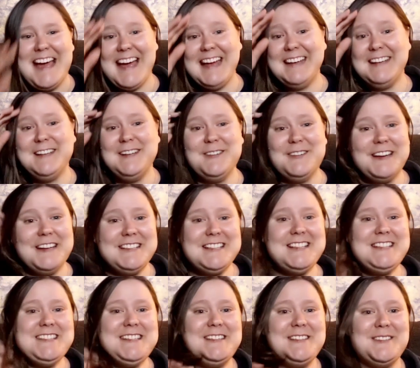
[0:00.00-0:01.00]
And you get to
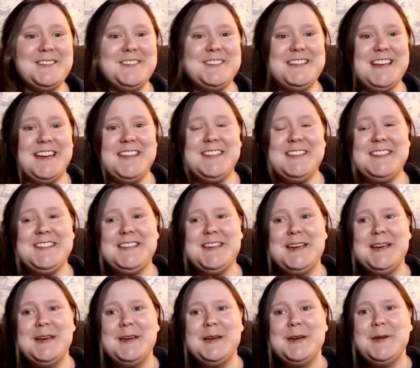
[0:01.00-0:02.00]
see those deaths
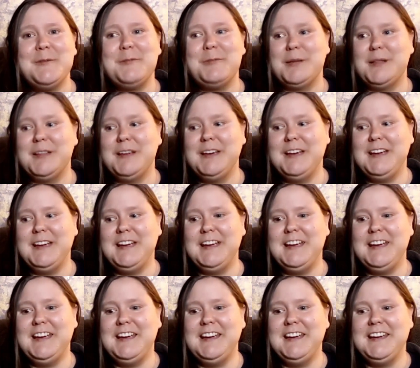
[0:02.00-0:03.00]

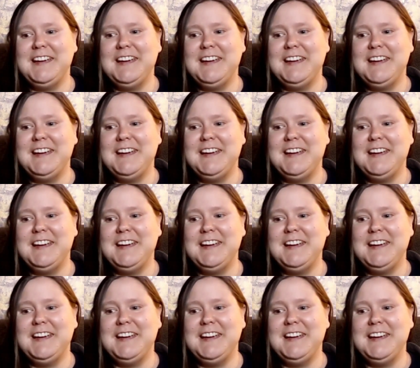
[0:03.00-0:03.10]
play,